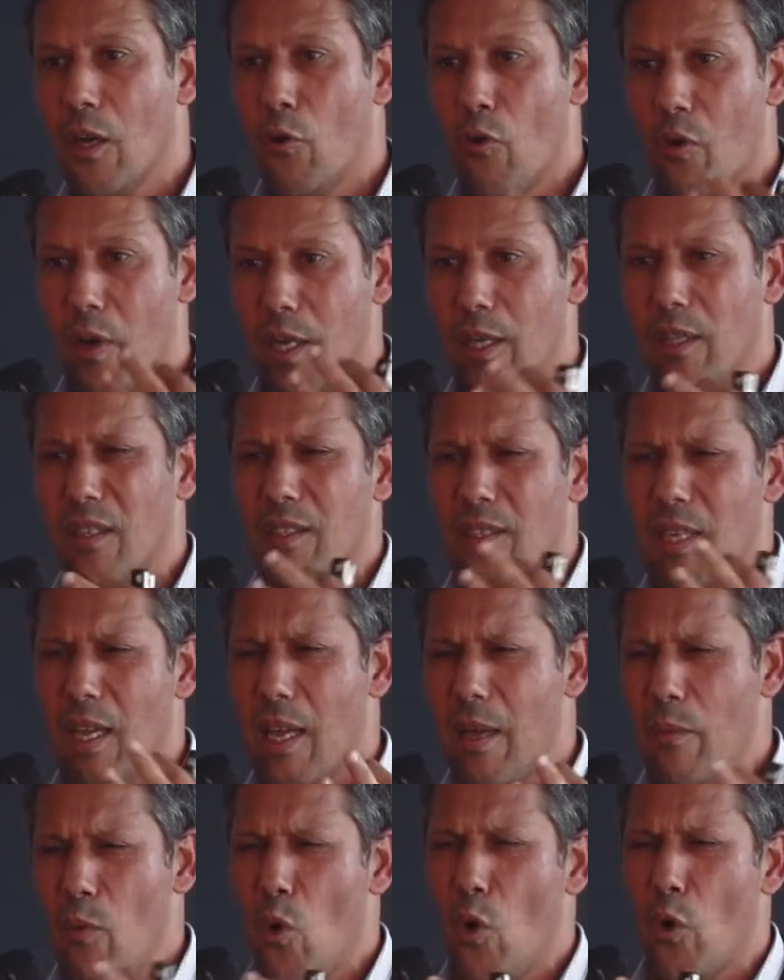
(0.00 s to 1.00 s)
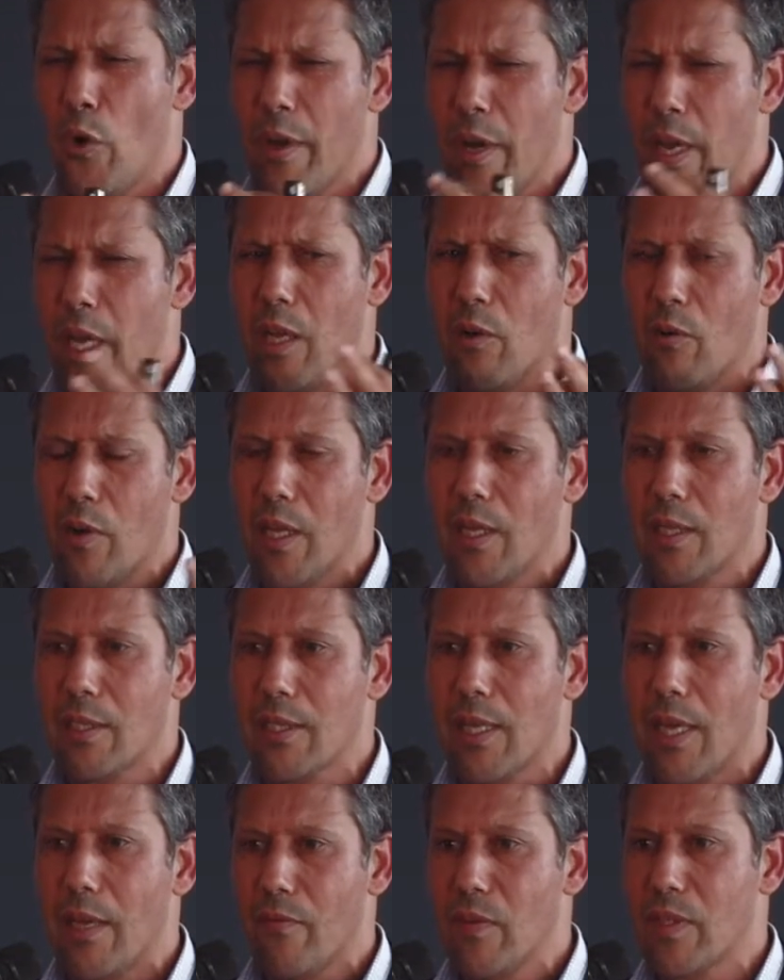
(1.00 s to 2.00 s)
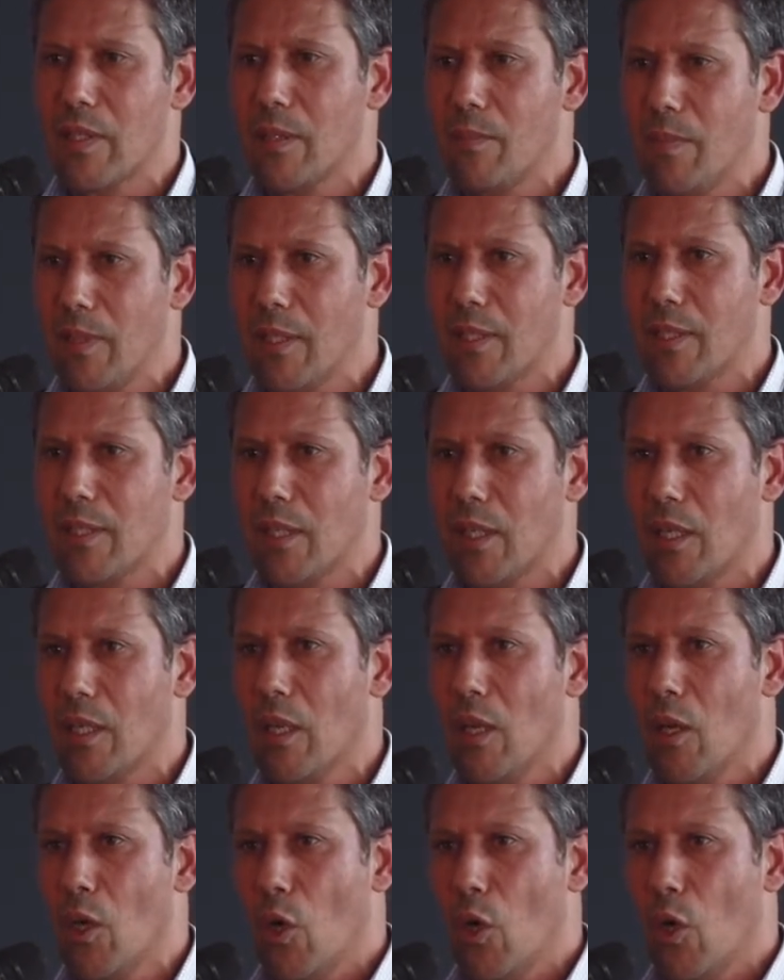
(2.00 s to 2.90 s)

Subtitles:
real-time or near real-time visibility